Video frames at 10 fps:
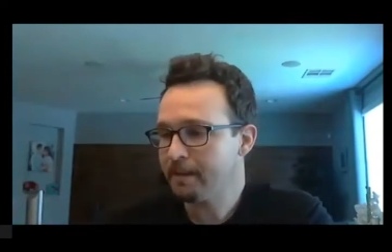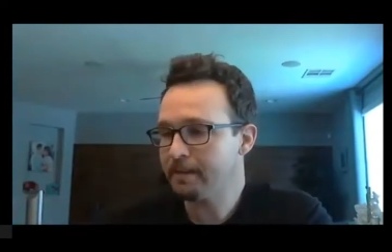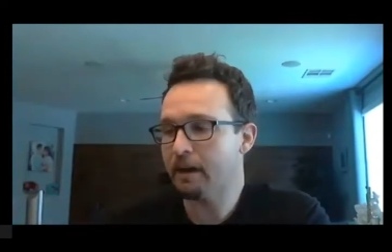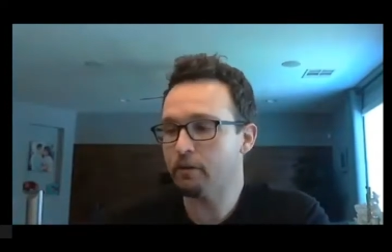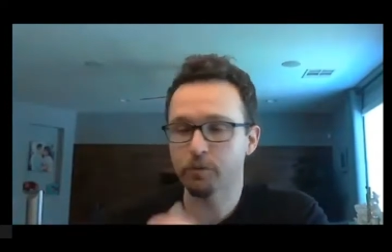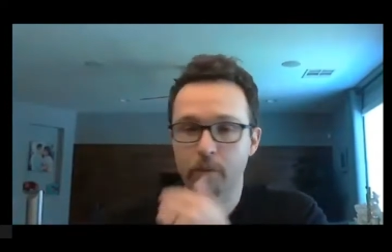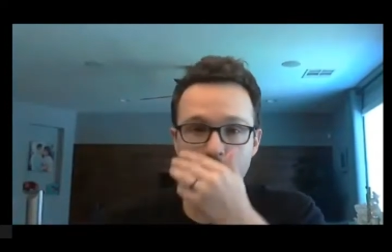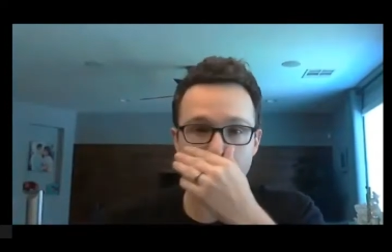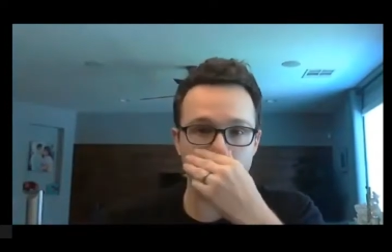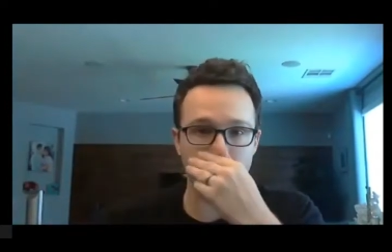Now, as we
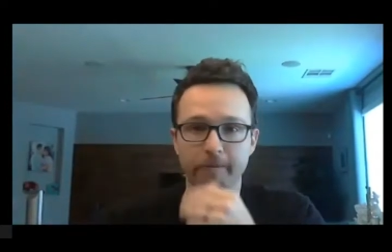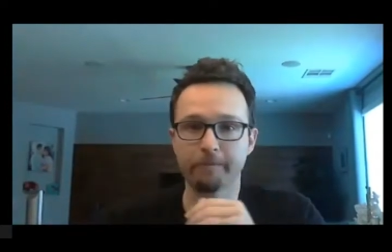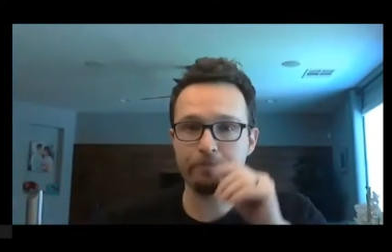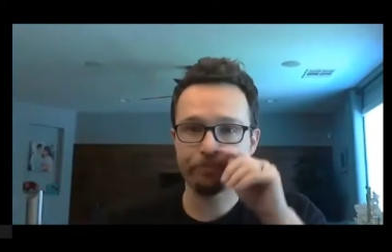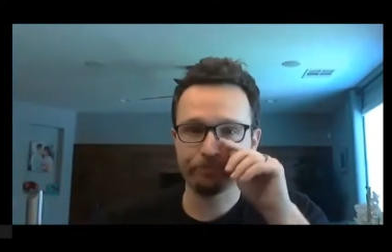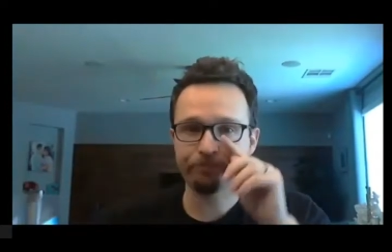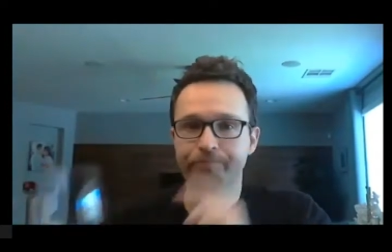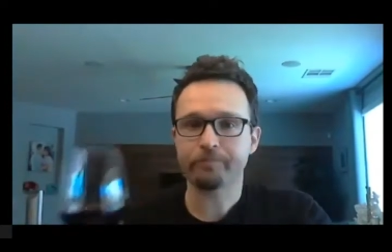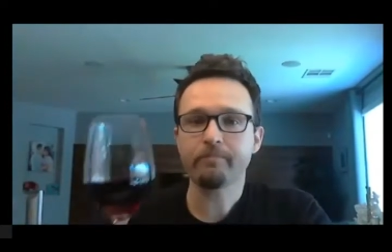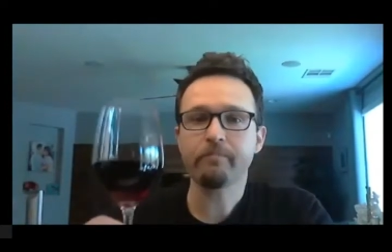move over
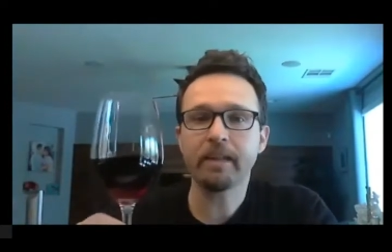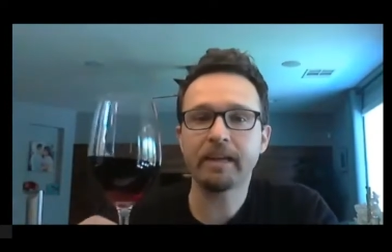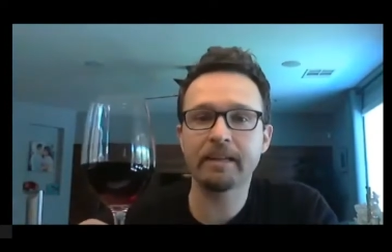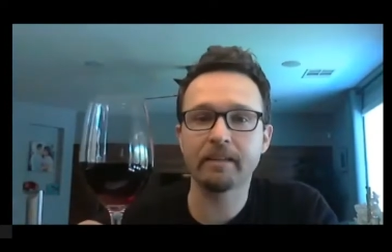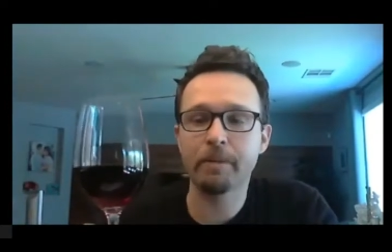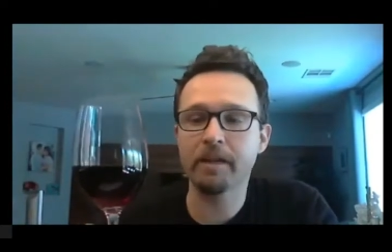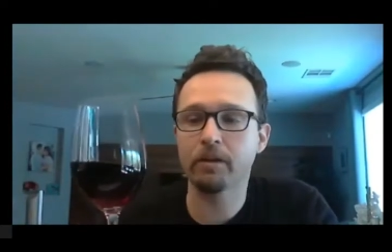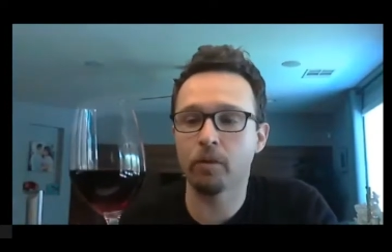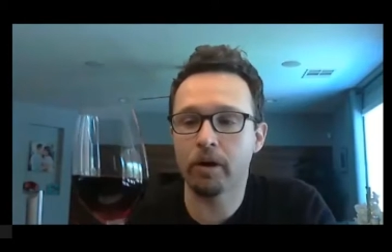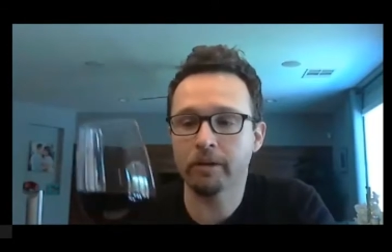into the Pinot
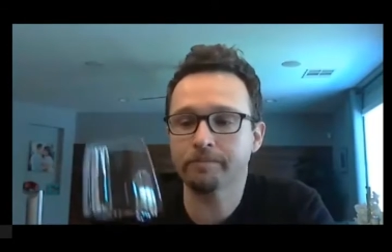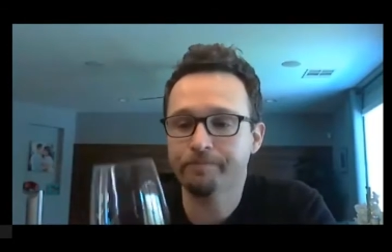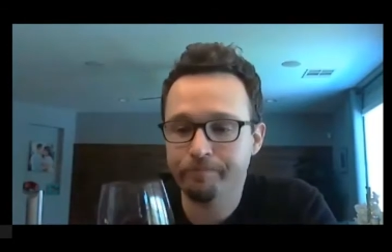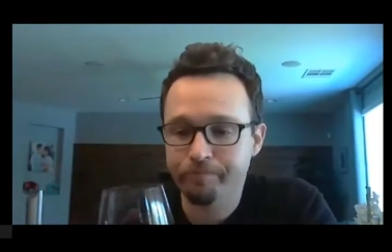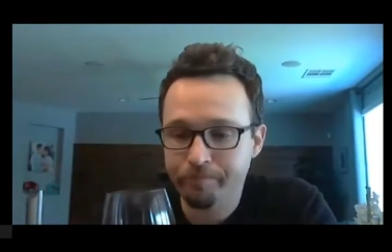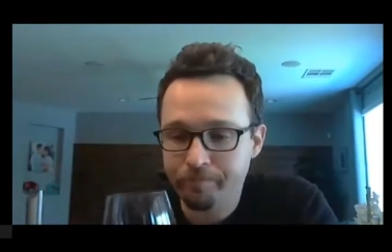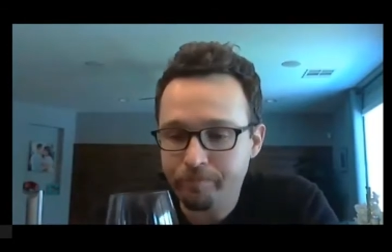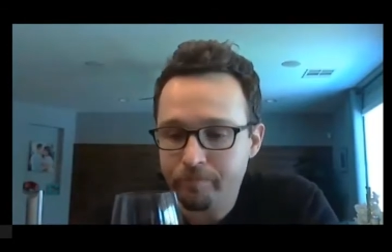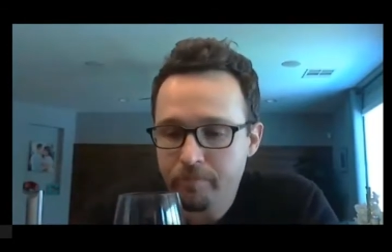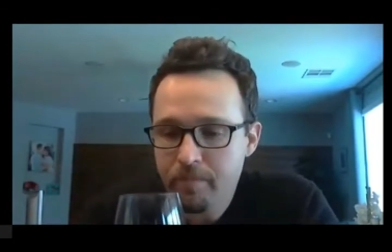Noir,
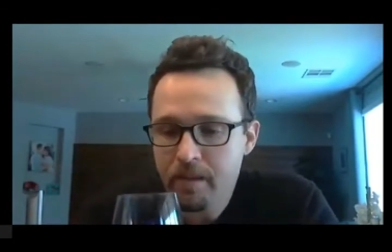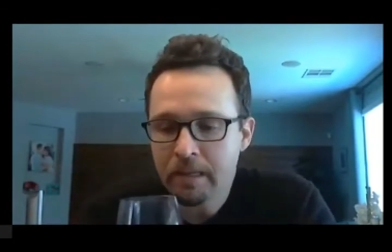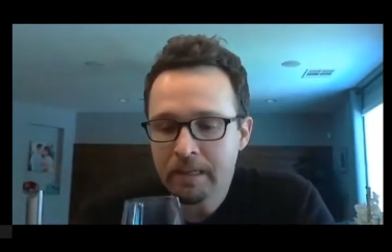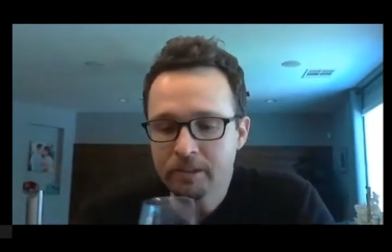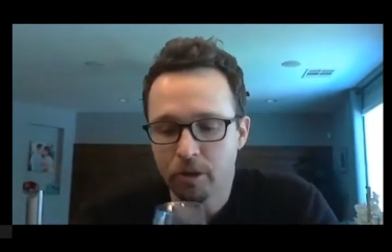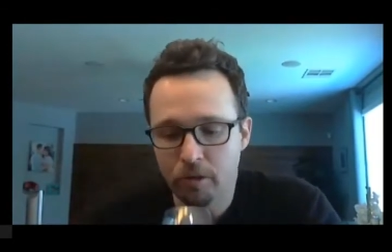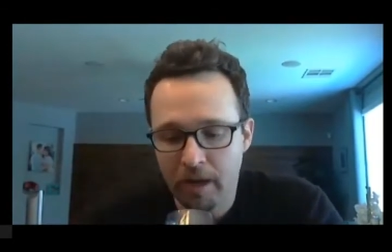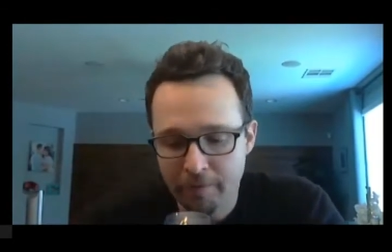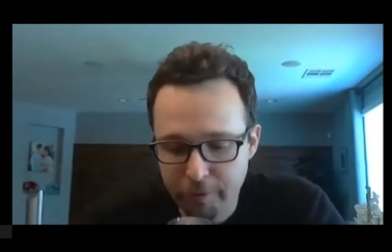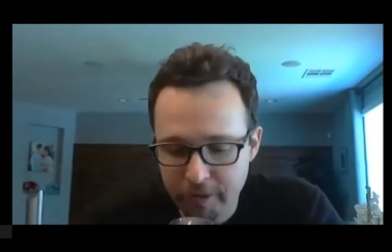so
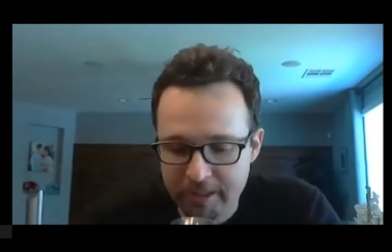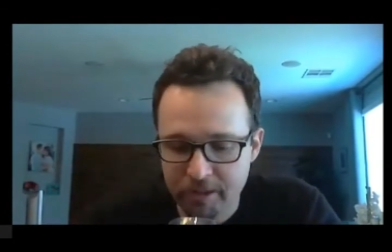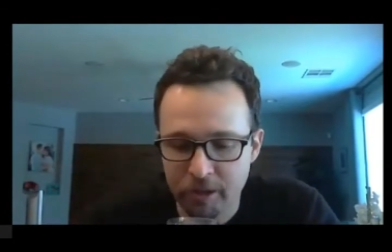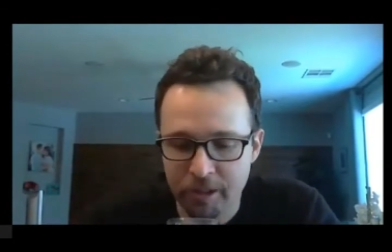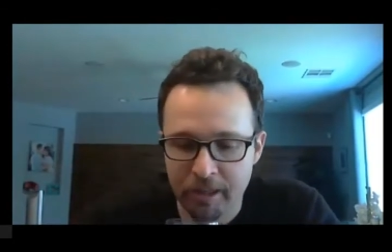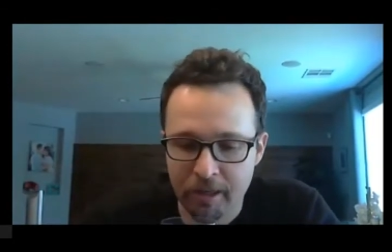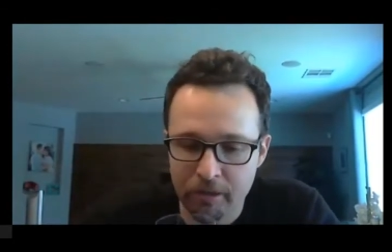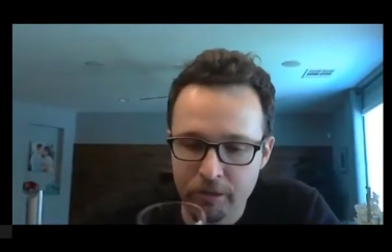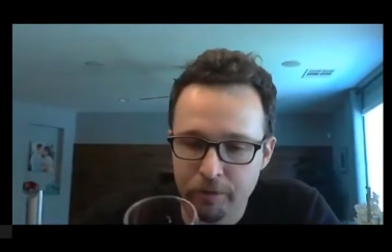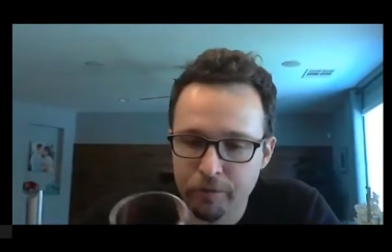I first like to look at the
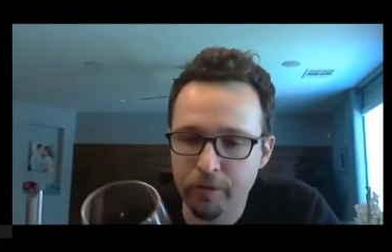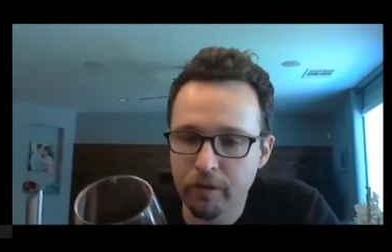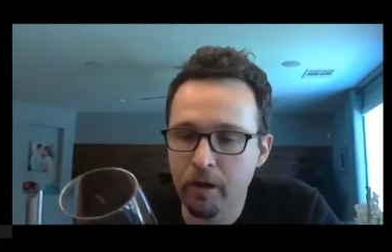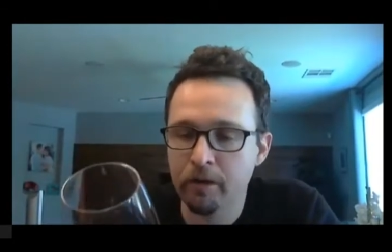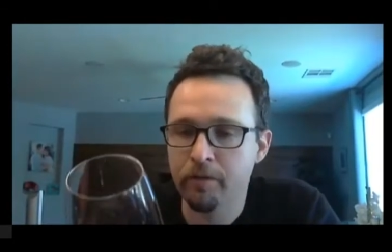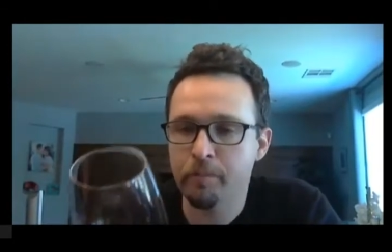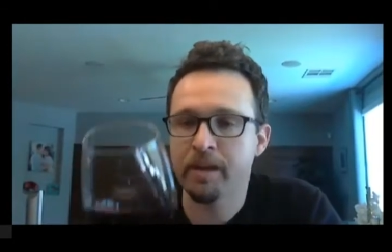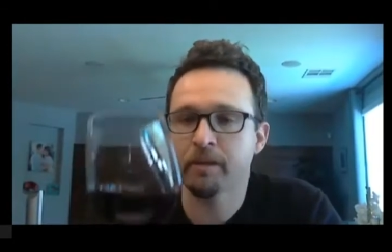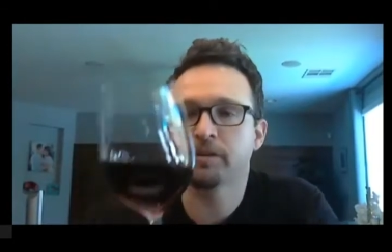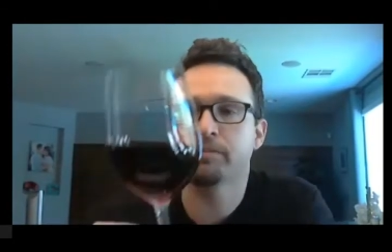color of all of the
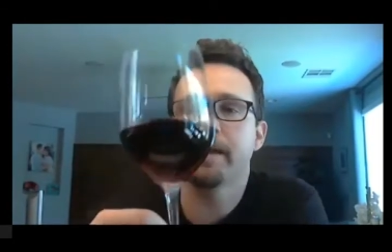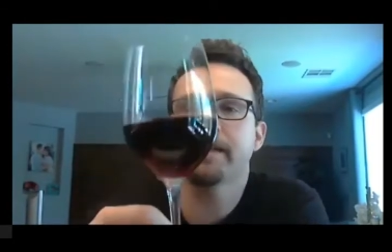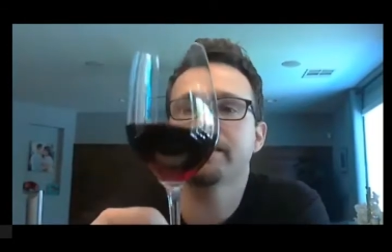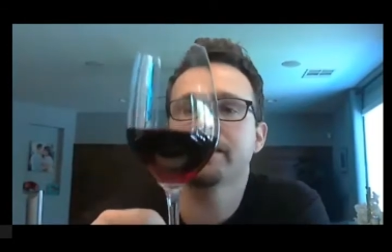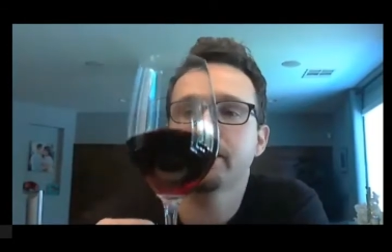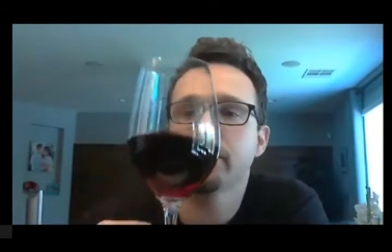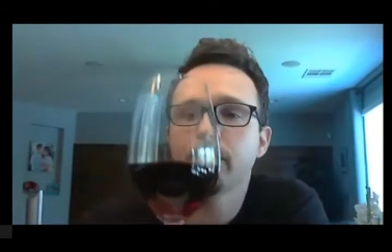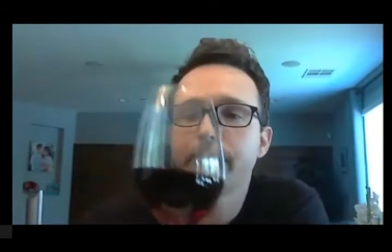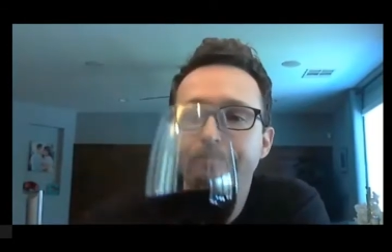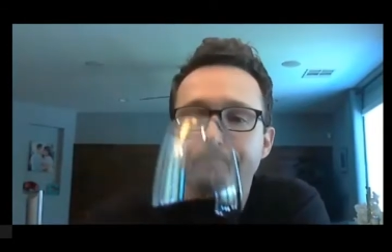Pinots. Bien Nacido
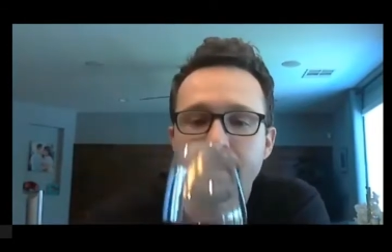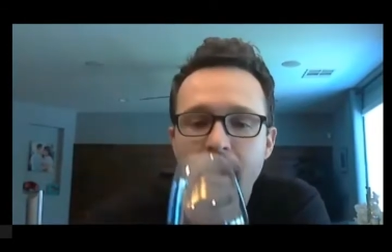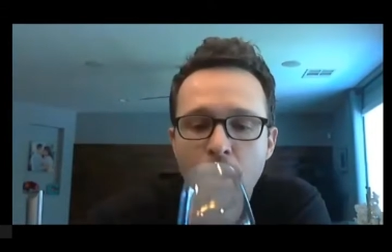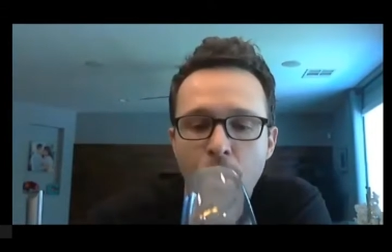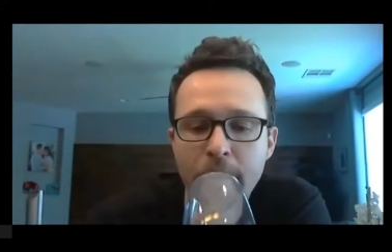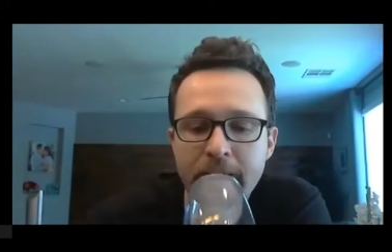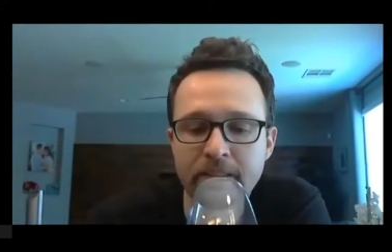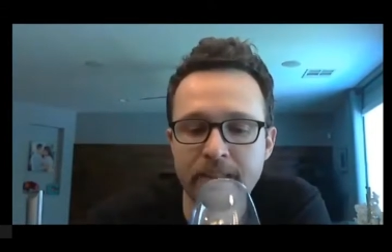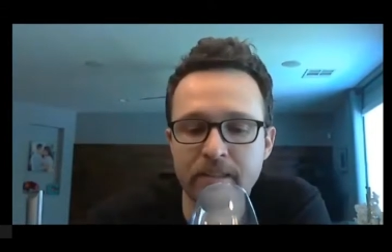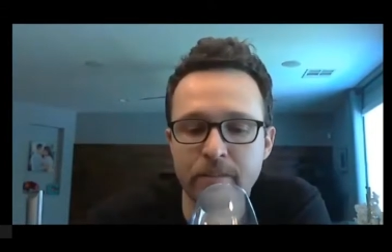always
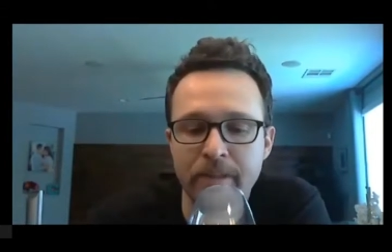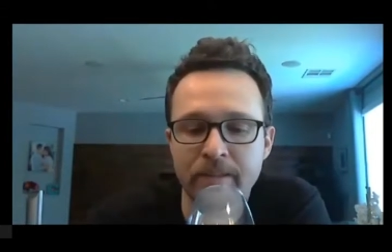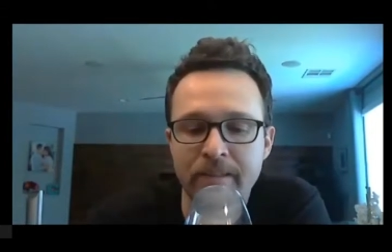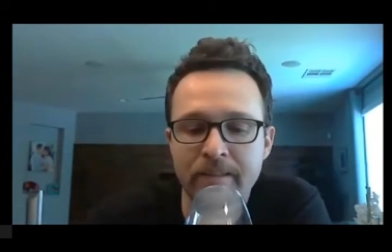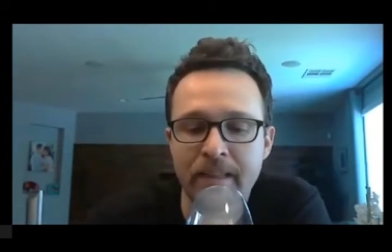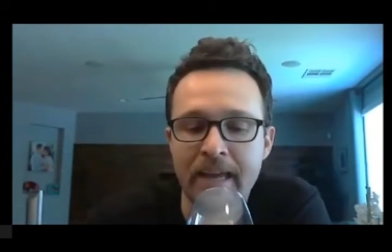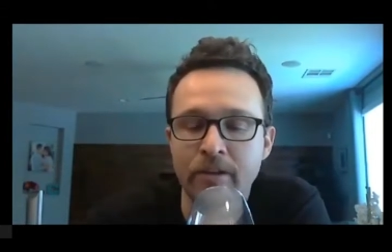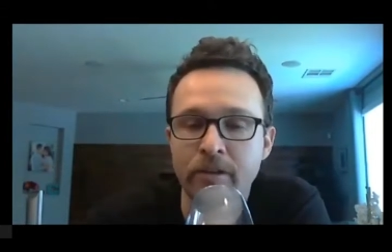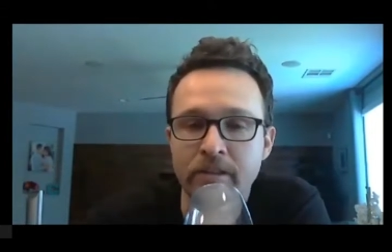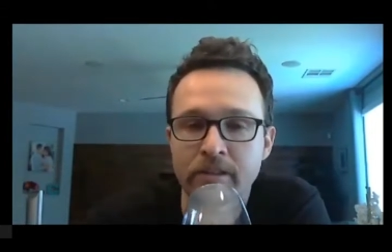tends to be
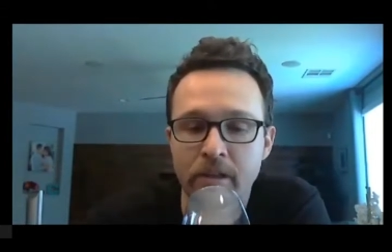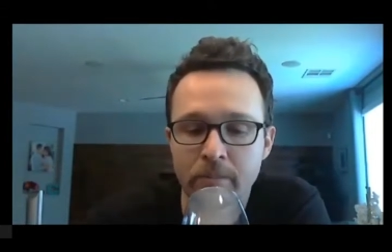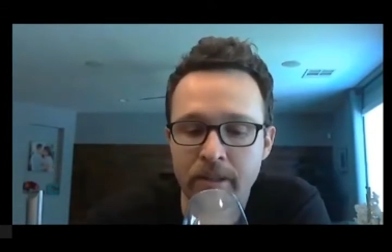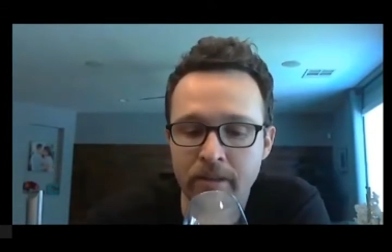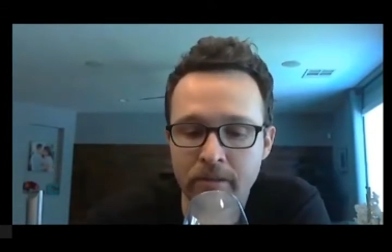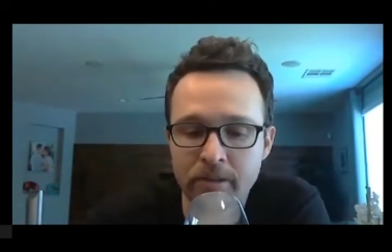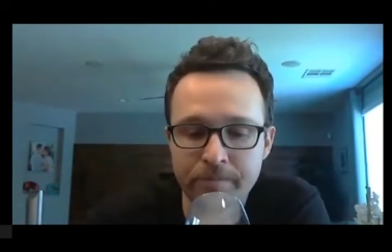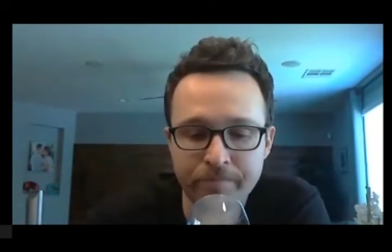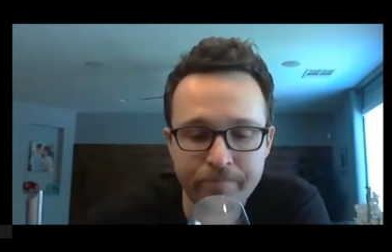lighter than Solomon Hills.